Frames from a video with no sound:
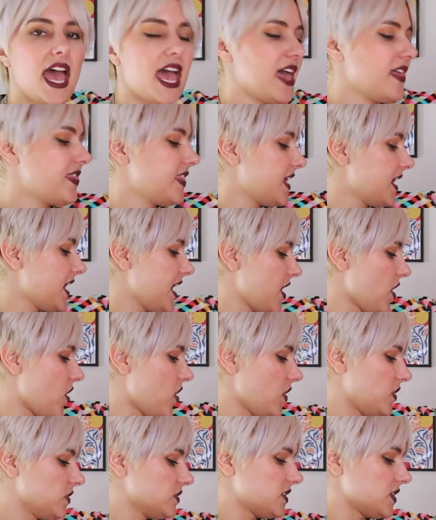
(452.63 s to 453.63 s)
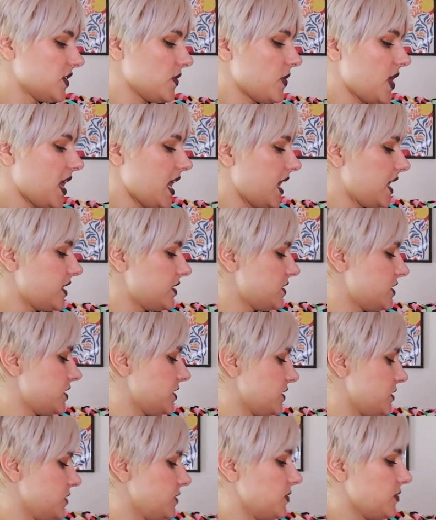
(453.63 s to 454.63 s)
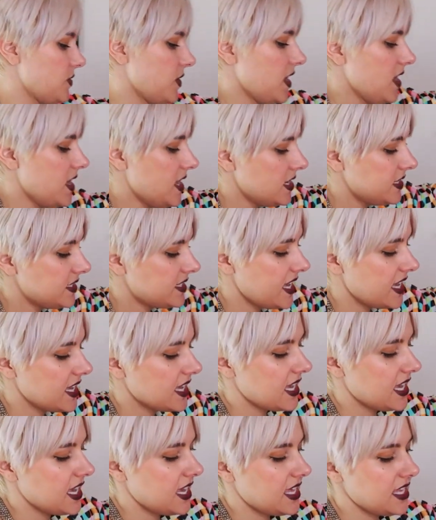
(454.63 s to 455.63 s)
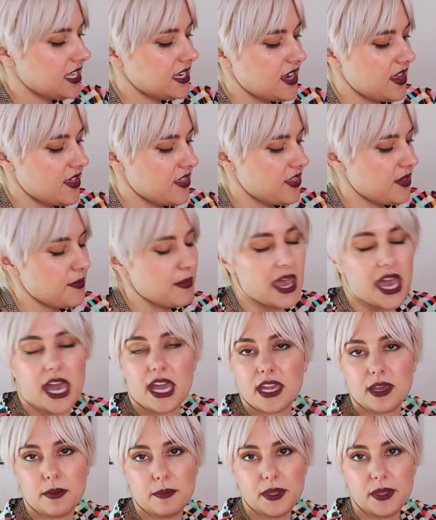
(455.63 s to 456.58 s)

And then I also had to take in the back a